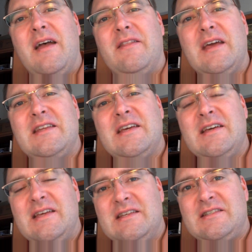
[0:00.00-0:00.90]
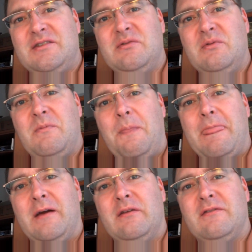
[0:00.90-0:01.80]
The idea is to
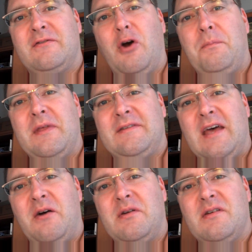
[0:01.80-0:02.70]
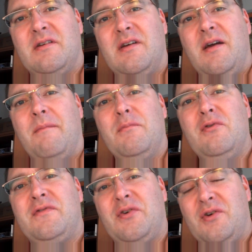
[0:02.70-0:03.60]
scope this out,
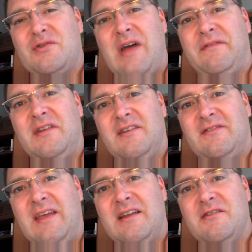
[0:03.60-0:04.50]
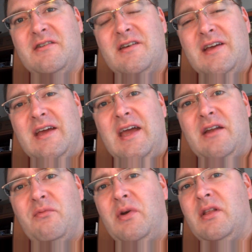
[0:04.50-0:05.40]
move toward drafting a standard,
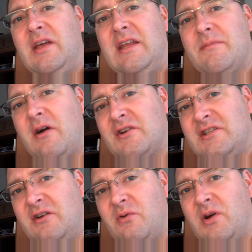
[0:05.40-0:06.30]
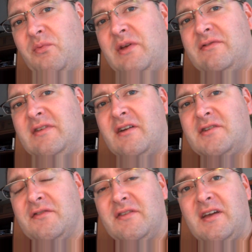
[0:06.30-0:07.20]
and really, eDemocracy.org, we see
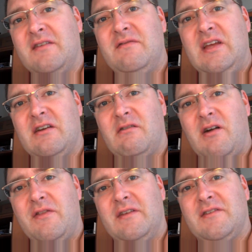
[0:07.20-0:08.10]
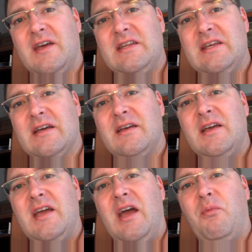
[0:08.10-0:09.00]
ourselves as a convener around this idea,
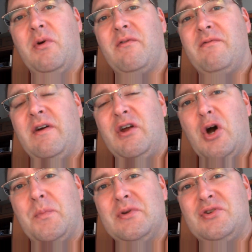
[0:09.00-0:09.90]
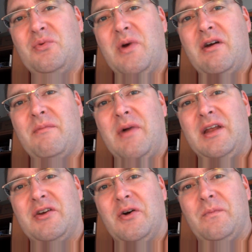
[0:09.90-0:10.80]
and we're very open to where it
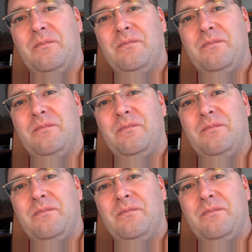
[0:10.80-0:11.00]
might go.